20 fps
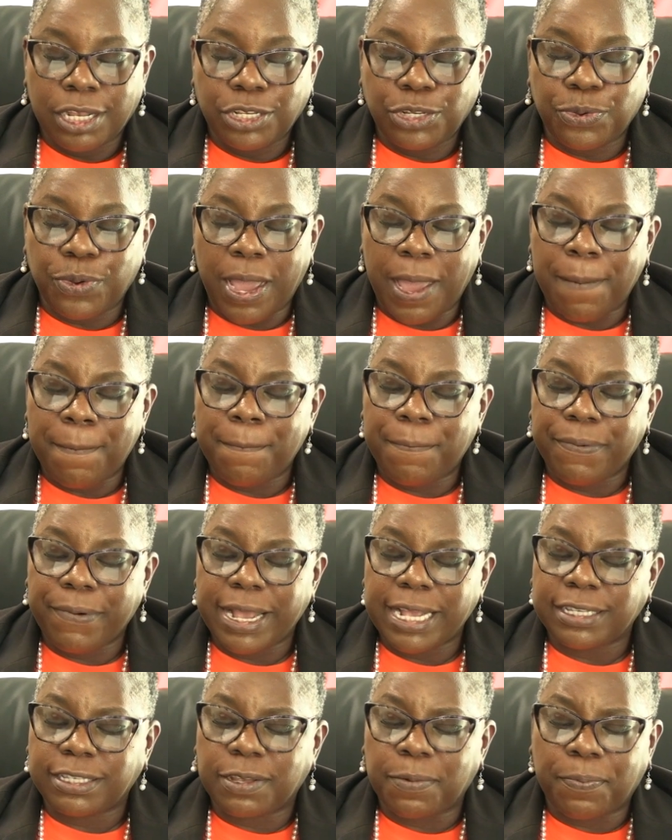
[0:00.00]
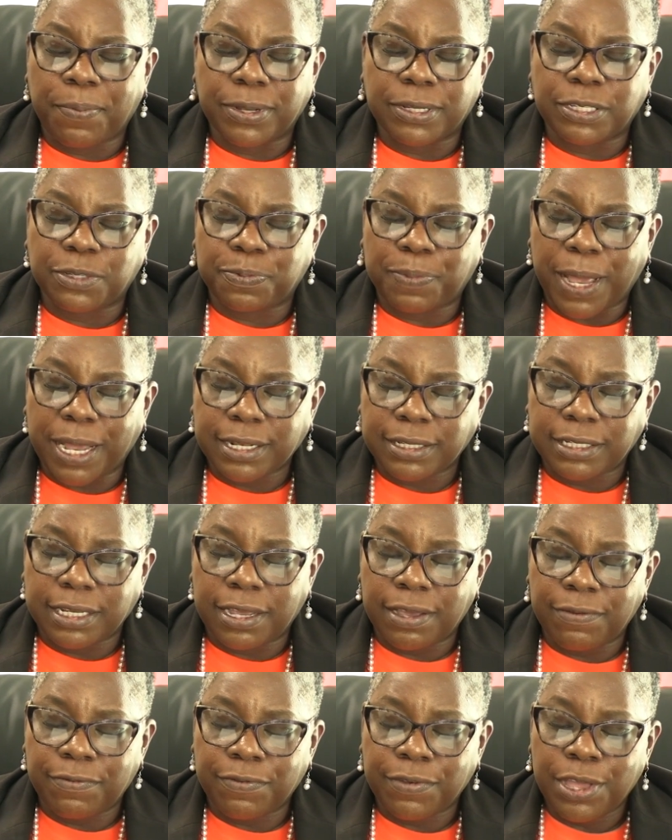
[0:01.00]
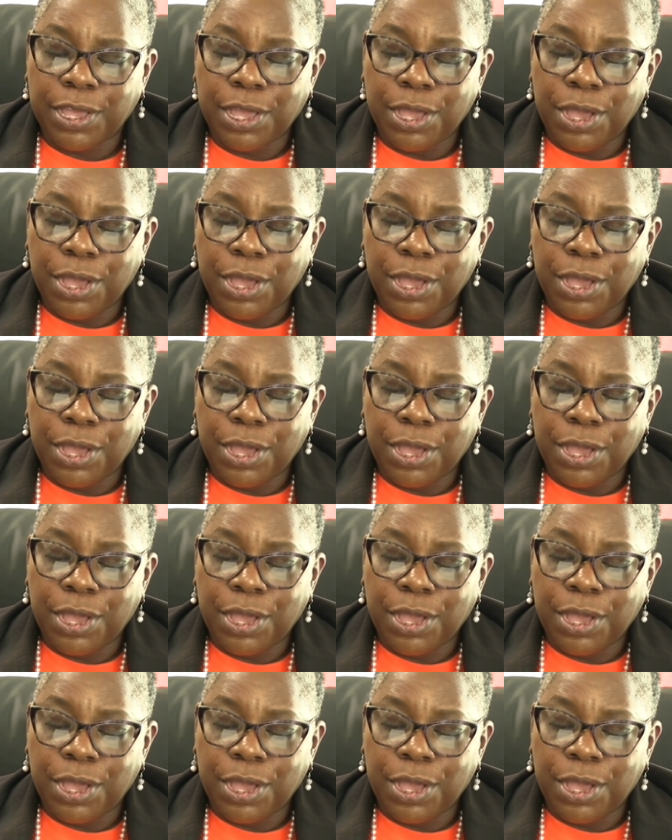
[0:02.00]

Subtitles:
to embrace a perspective